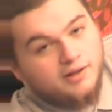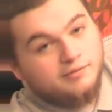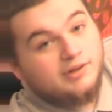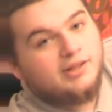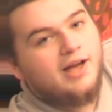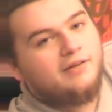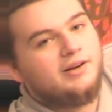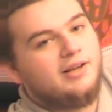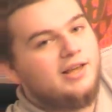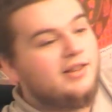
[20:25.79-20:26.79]
and read that
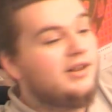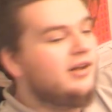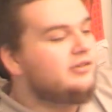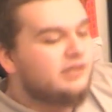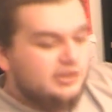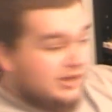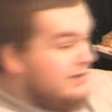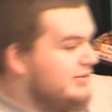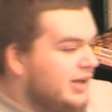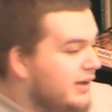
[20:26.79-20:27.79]
one again, and then I'll do the
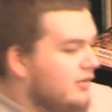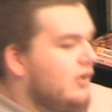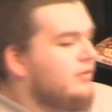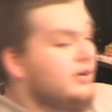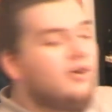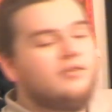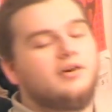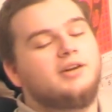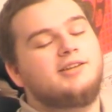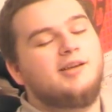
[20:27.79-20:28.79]
same cycle over and
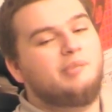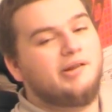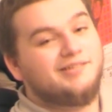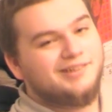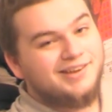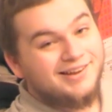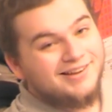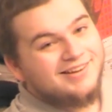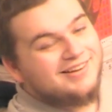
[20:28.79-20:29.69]
over, typically.